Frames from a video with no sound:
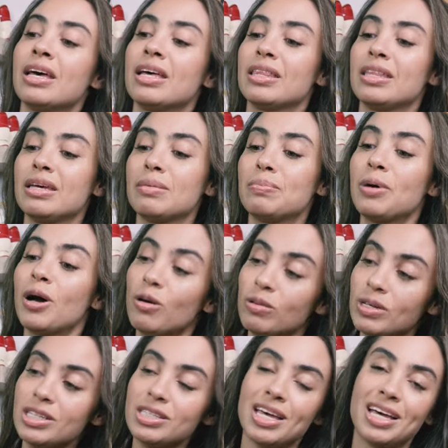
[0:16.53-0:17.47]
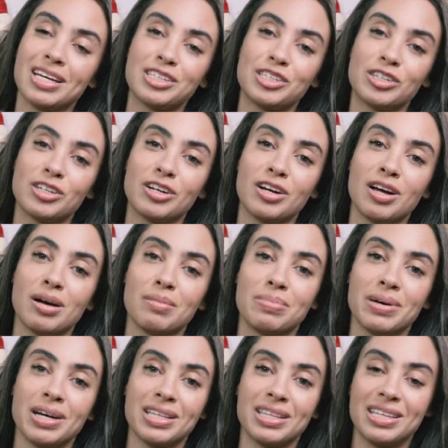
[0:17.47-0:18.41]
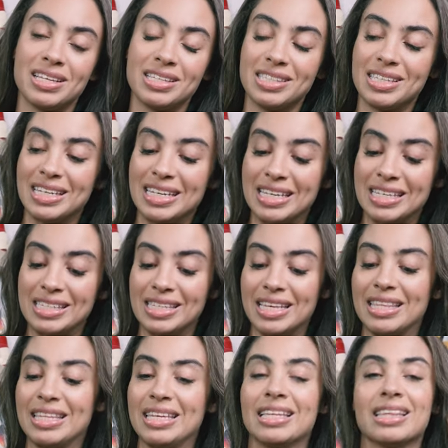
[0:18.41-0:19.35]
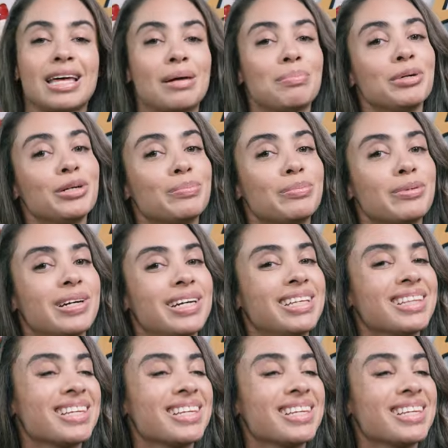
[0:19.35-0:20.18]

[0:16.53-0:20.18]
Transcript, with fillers: the pony texture, but this is the leopard print.